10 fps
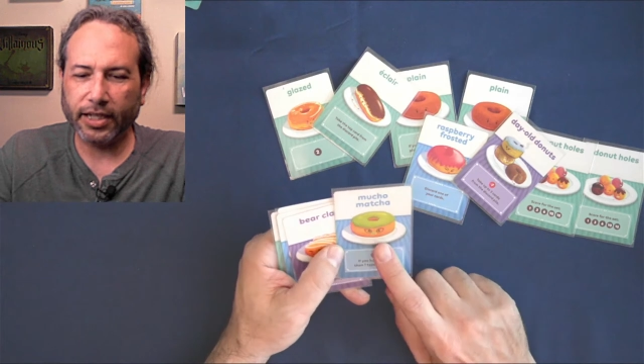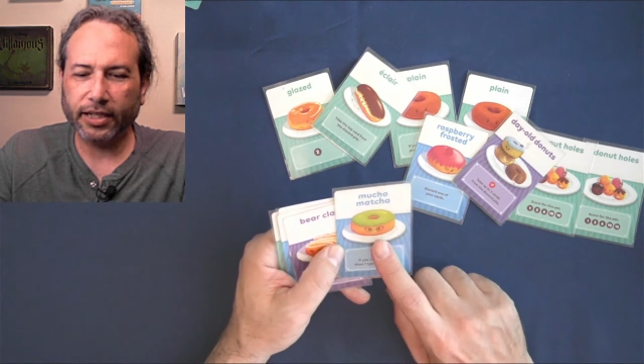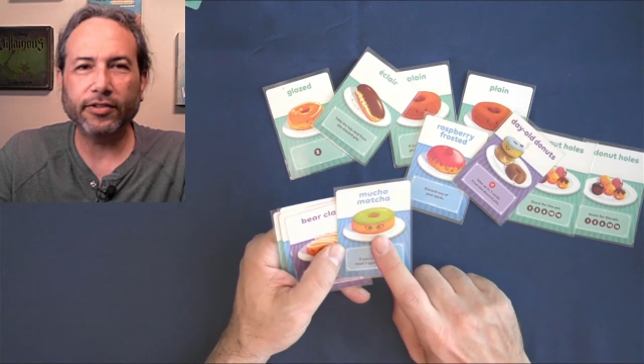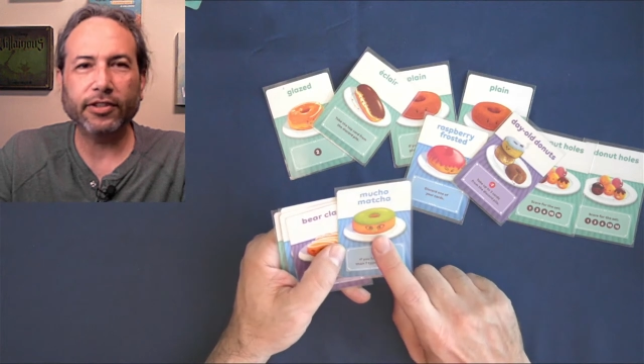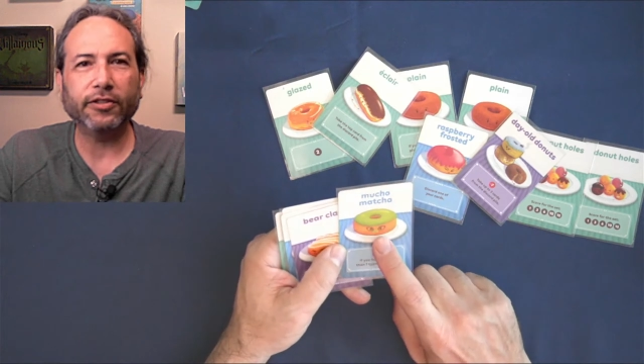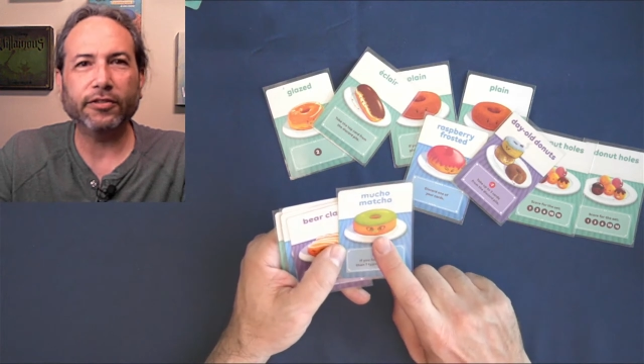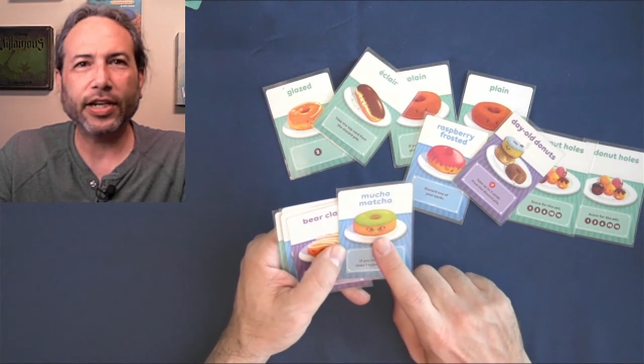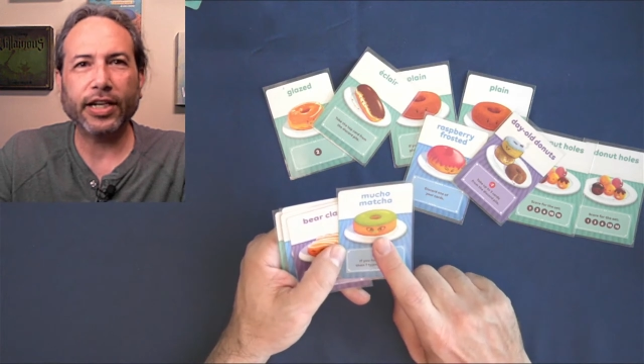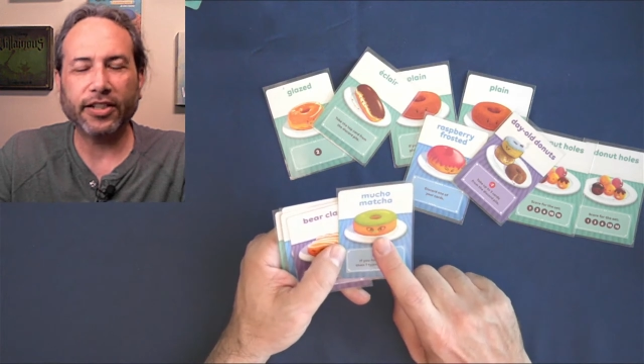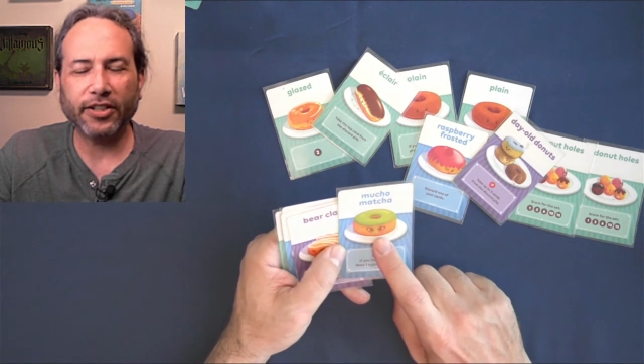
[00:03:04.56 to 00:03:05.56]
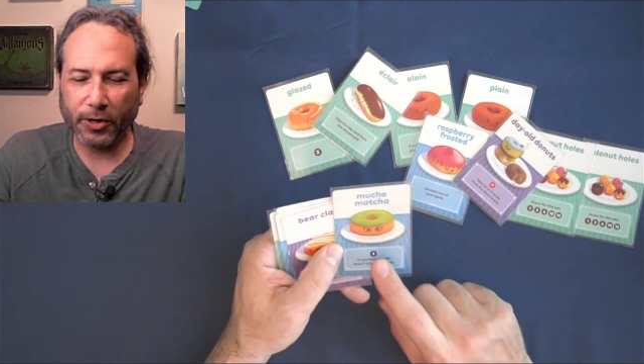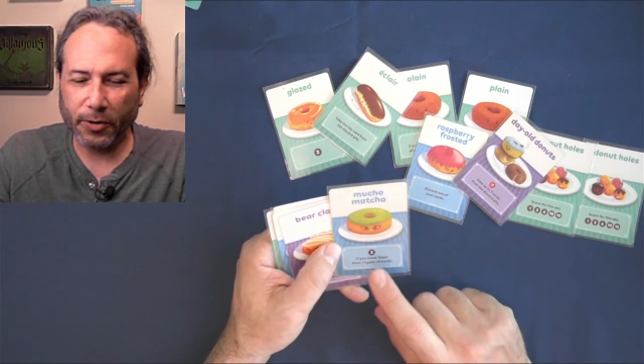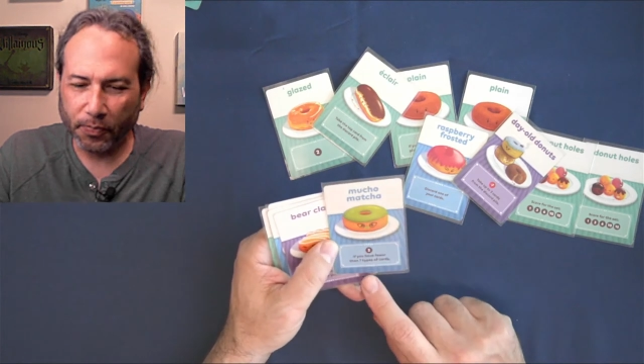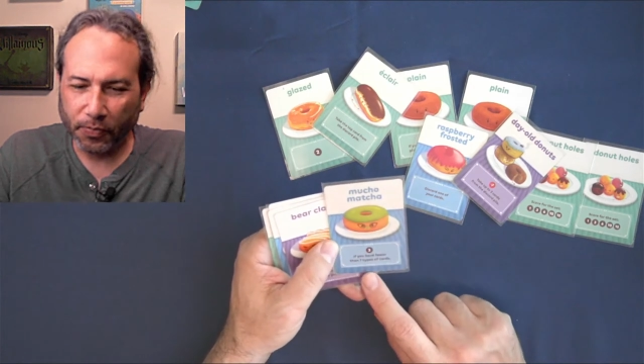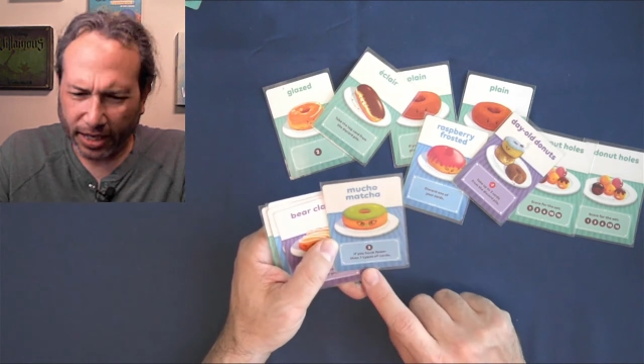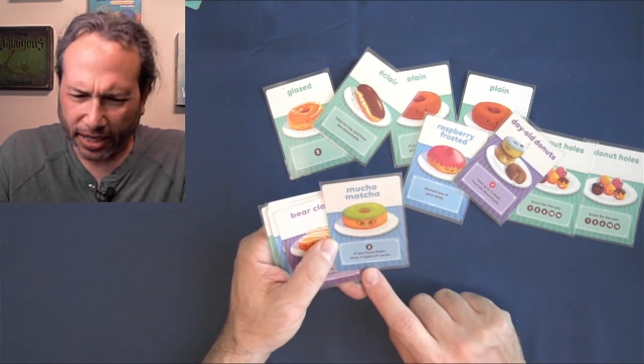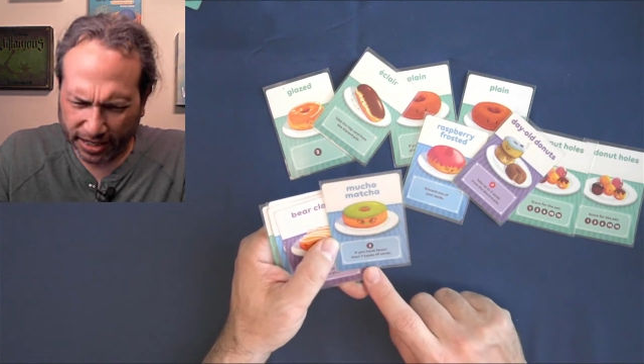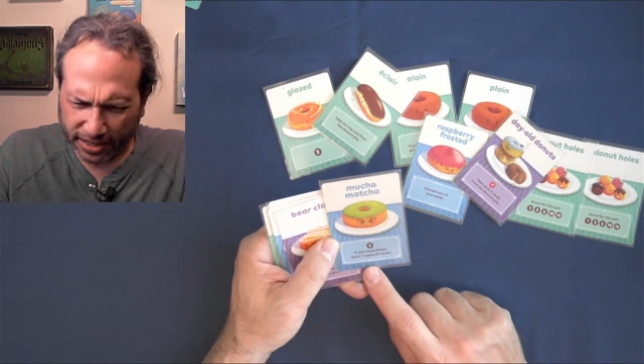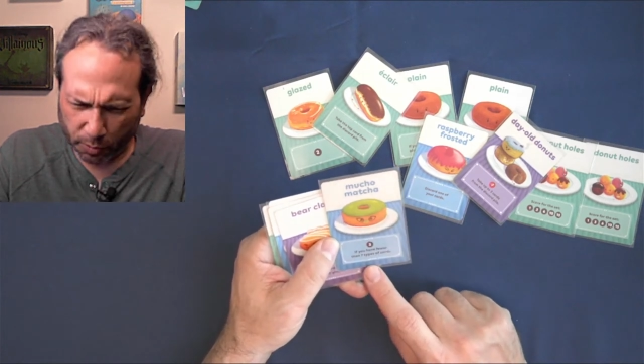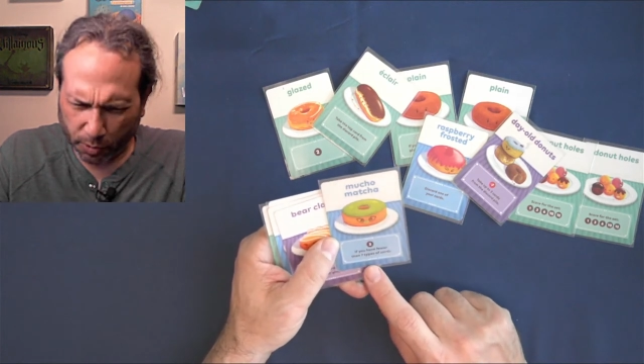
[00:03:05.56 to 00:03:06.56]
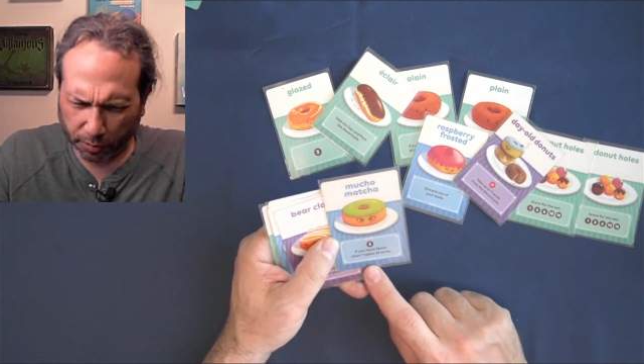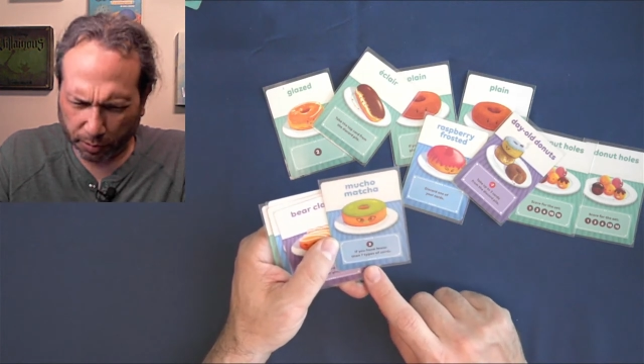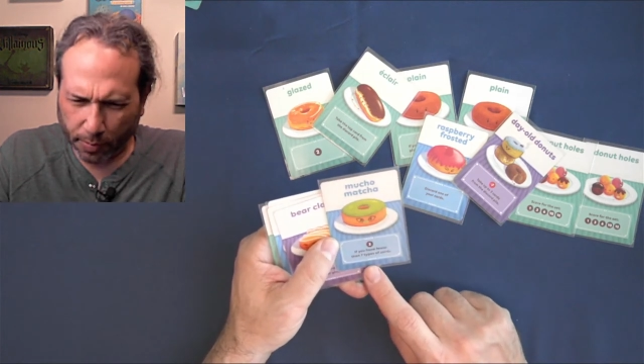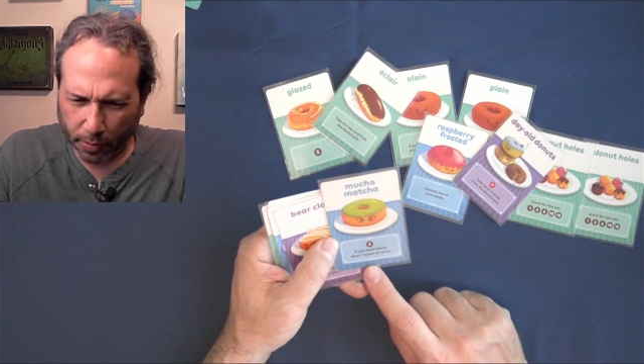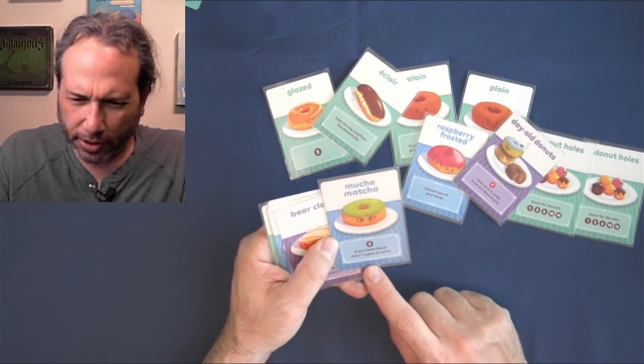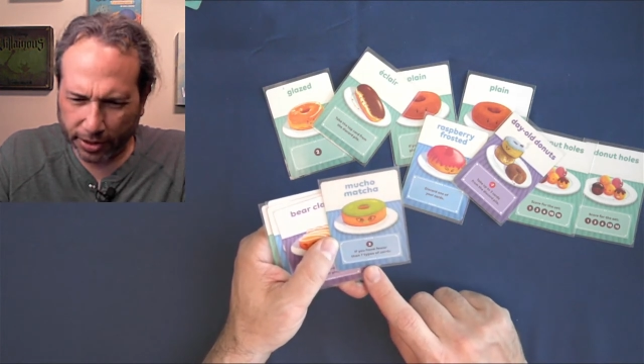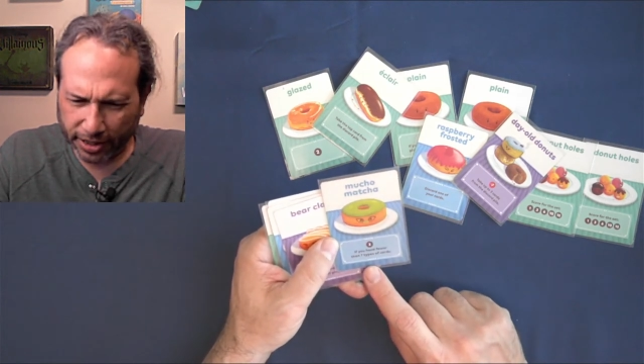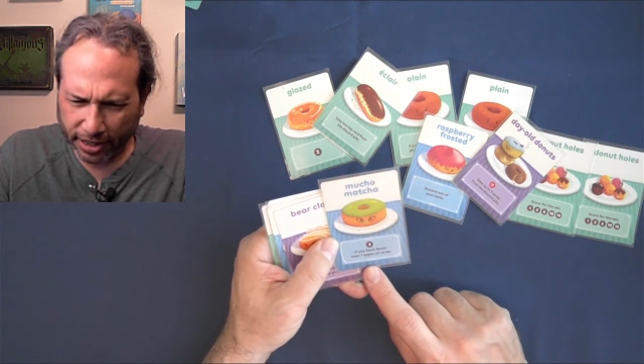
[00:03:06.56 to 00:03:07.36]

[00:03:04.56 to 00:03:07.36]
I love the little face on there. It's worth 3 points